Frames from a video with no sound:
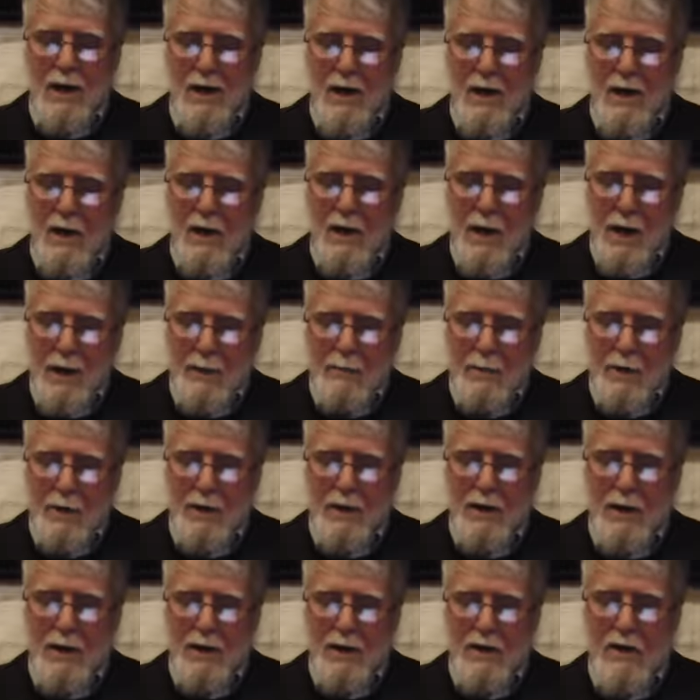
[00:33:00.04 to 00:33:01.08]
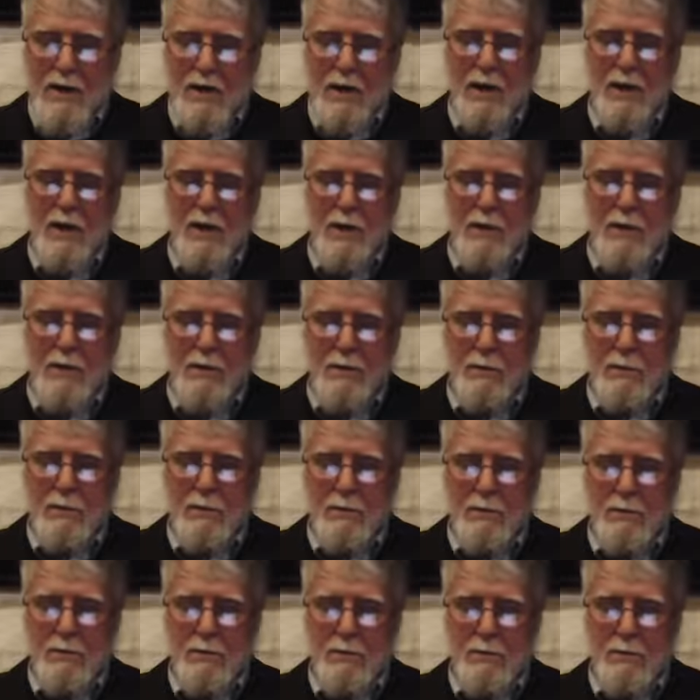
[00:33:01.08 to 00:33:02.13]
al-amr indana,
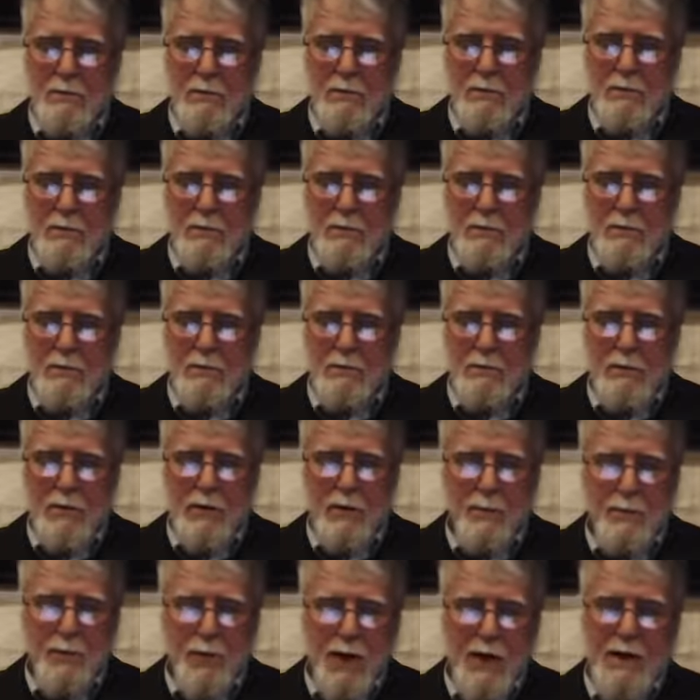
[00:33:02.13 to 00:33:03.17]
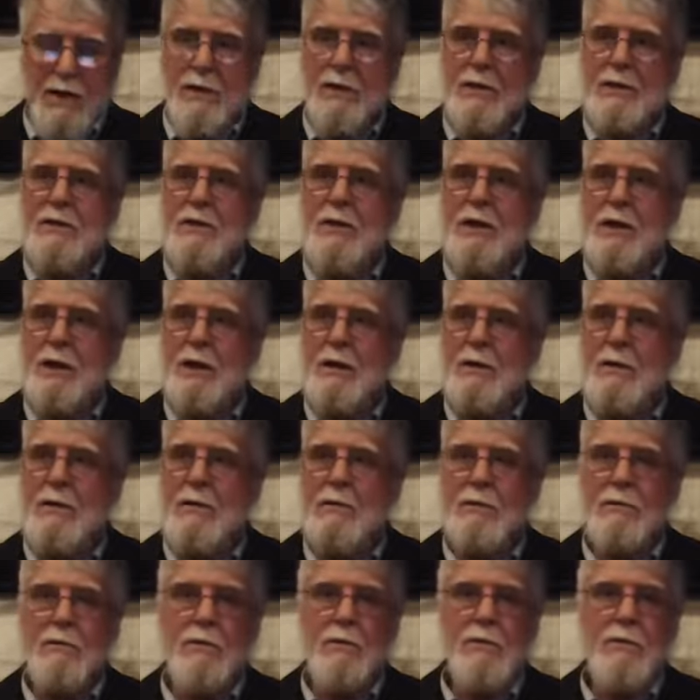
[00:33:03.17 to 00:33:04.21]
the practice here,
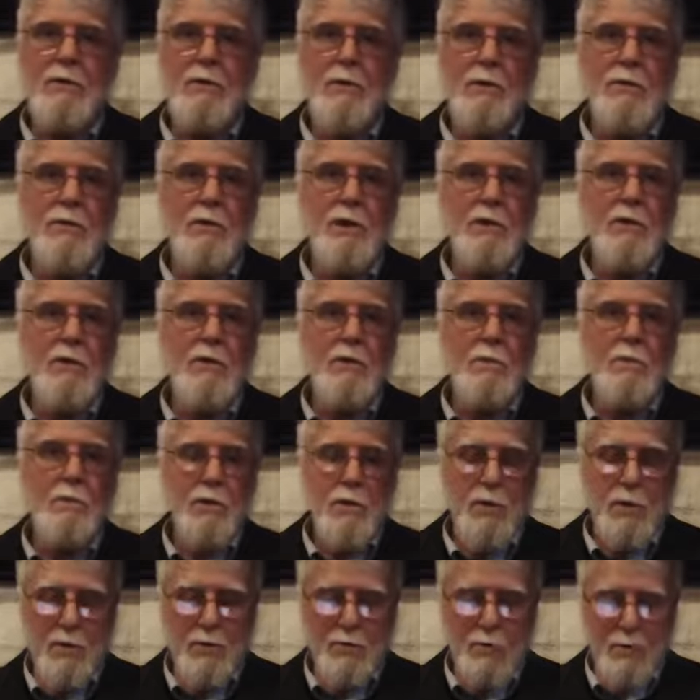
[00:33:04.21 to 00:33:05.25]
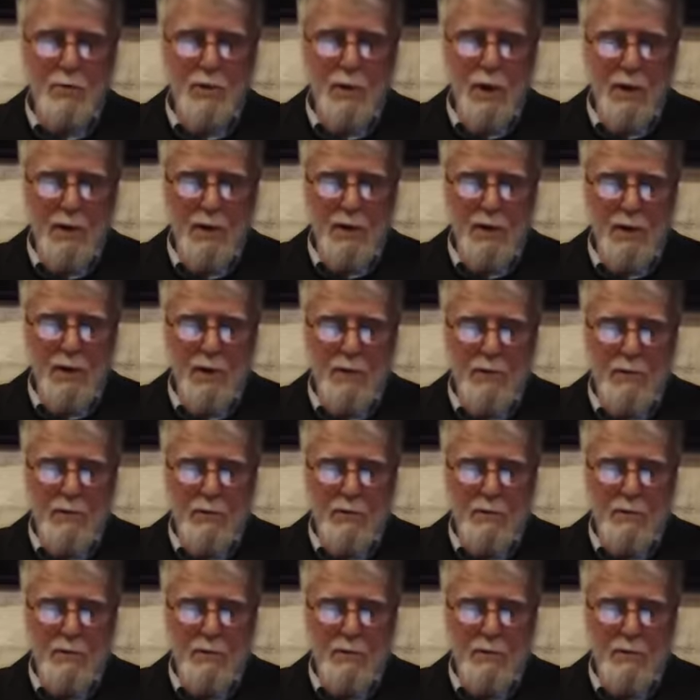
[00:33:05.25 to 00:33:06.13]
the thing that is done here.